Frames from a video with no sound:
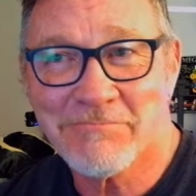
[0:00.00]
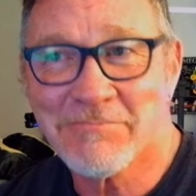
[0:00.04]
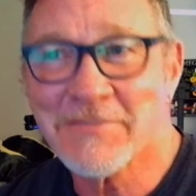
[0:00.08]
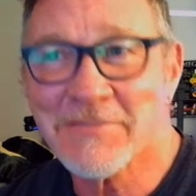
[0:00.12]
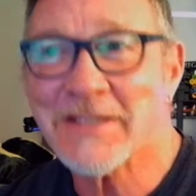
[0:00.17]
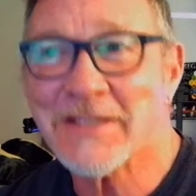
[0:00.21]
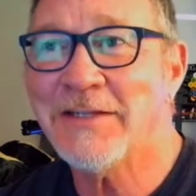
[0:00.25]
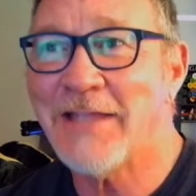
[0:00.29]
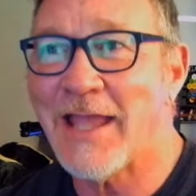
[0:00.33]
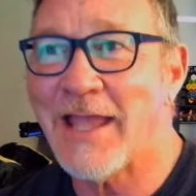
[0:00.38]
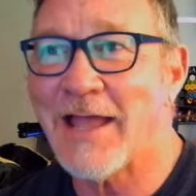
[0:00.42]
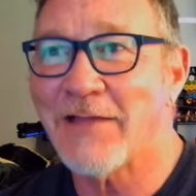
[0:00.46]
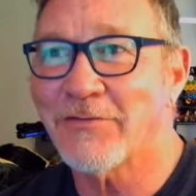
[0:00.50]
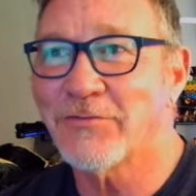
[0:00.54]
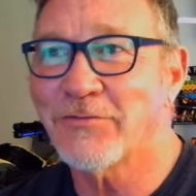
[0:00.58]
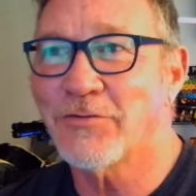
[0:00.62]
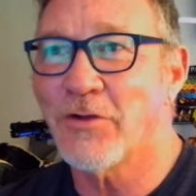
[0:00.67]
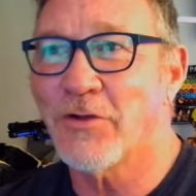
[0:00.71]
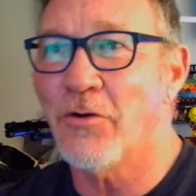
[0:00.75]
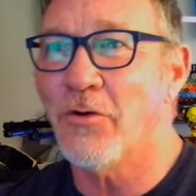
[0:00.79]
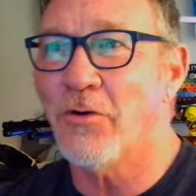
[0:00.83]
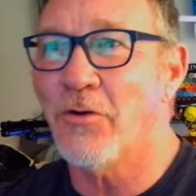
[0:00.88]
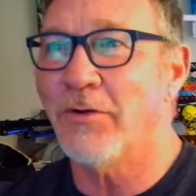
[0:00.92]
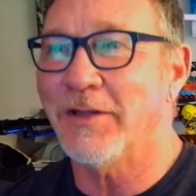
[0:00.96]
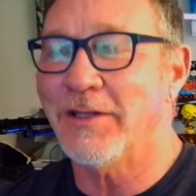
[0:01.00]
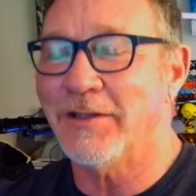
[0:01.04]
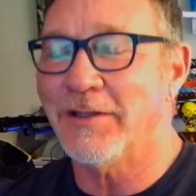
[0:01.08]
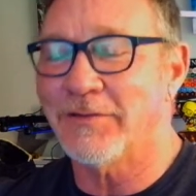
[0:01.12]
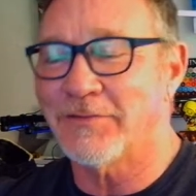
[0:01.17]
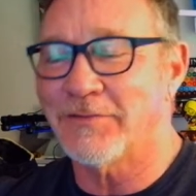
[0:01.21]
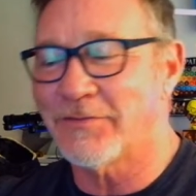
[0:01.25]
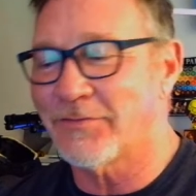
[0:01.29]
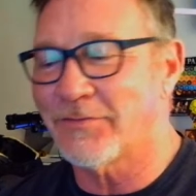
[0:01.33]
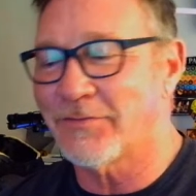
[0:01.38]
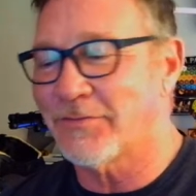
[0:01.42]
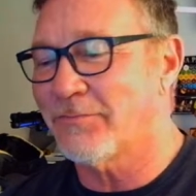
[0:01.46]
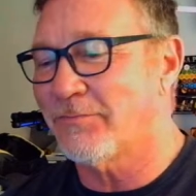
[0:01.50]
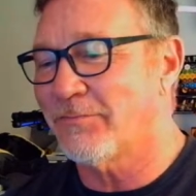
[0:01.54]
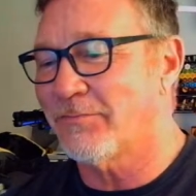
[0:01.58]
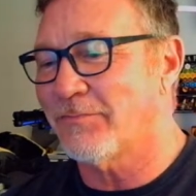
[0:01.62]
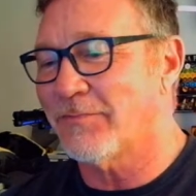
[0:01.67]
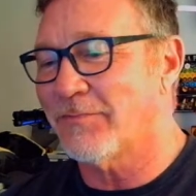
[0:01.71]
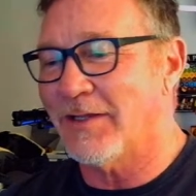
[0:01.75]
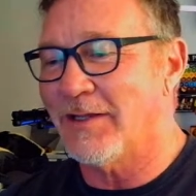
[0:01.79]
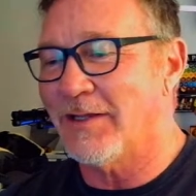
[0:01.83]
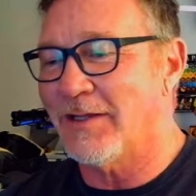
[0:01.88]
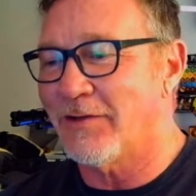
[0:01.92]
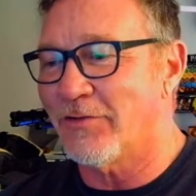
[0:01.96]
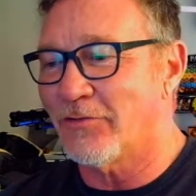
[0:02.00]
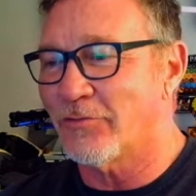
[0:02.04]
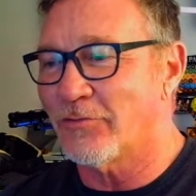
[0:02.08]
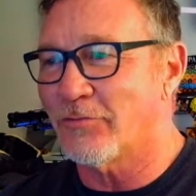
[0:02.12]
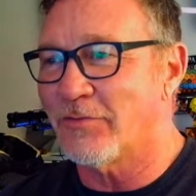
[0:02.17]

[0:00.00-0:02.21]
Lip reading: Yeah, so it is